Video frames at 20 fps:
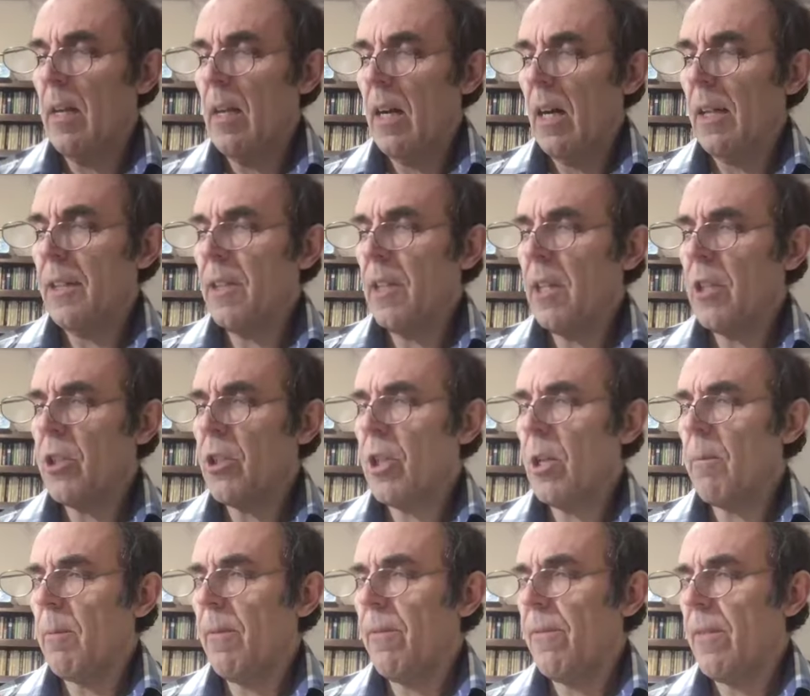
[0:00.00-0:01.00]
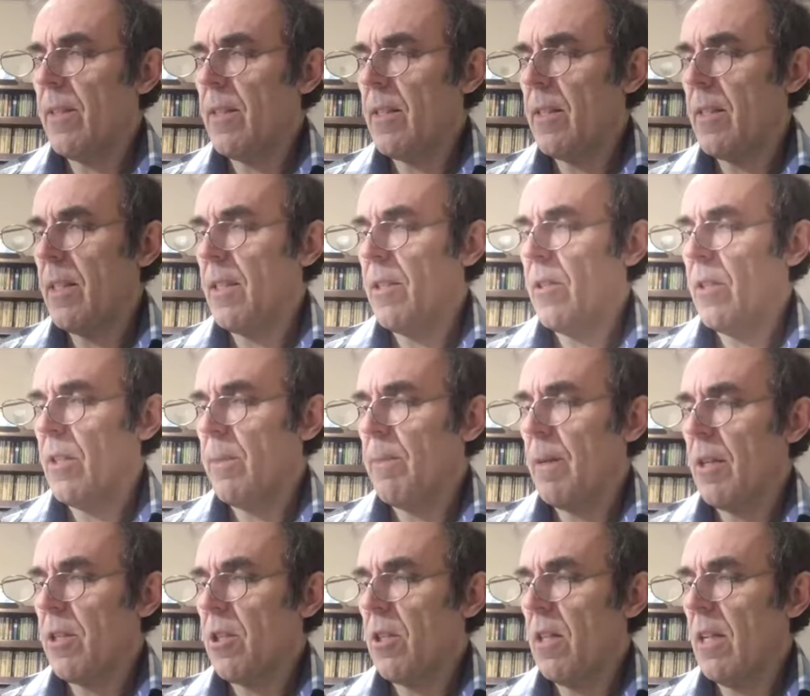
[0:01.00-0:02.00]
A young German physicist who
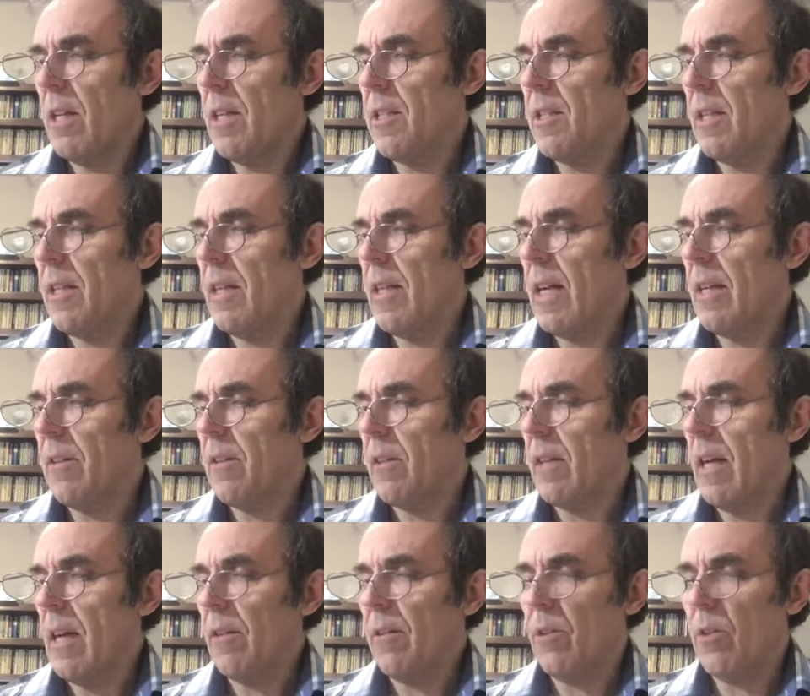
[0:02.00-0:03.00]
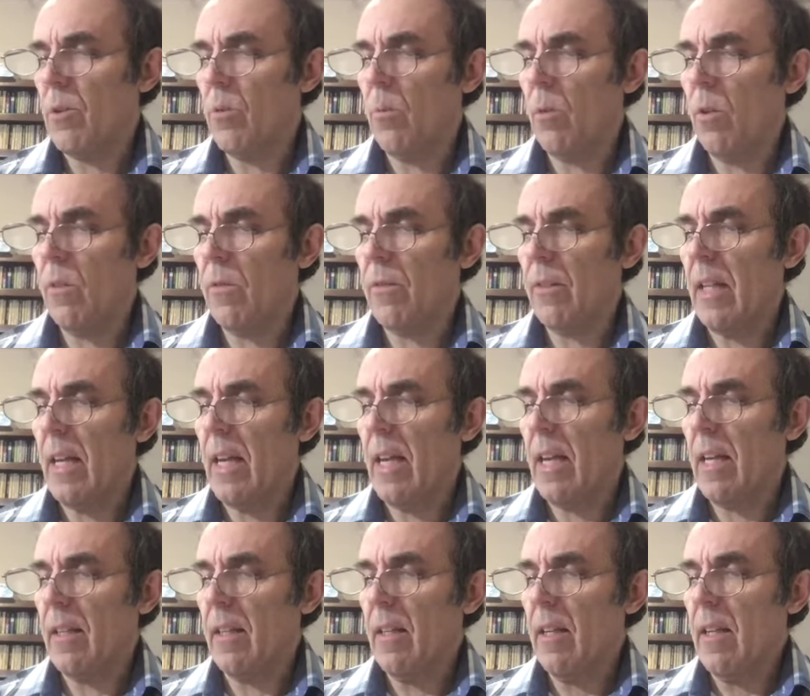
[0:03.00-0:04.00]
specialized in Geiger counters,
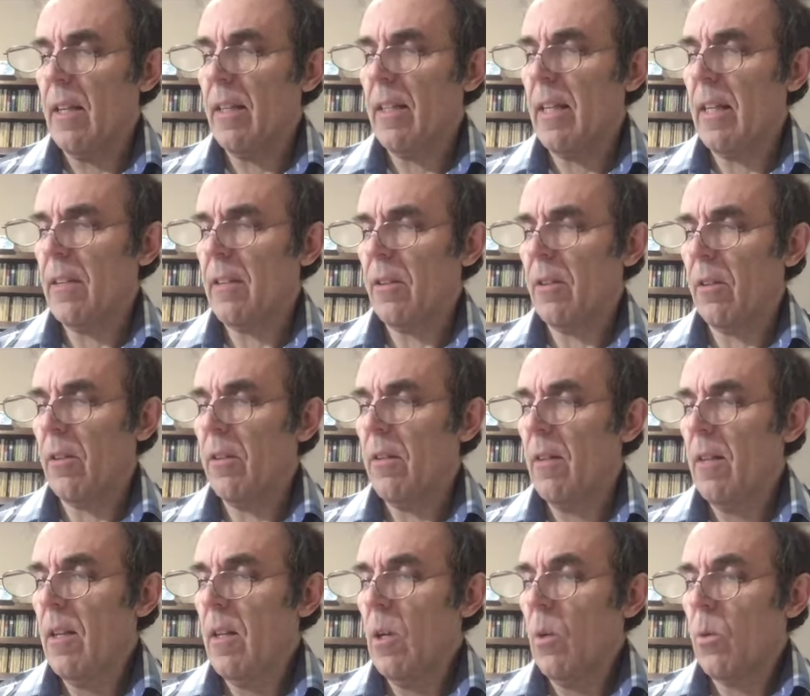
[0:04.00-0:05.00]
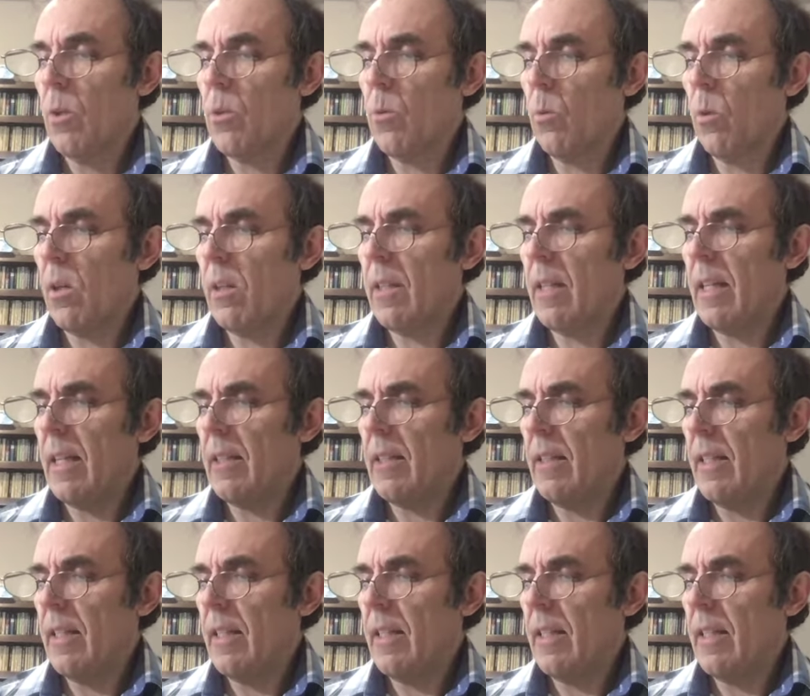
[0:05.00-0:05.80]
Wolfgang Gentner, was working at the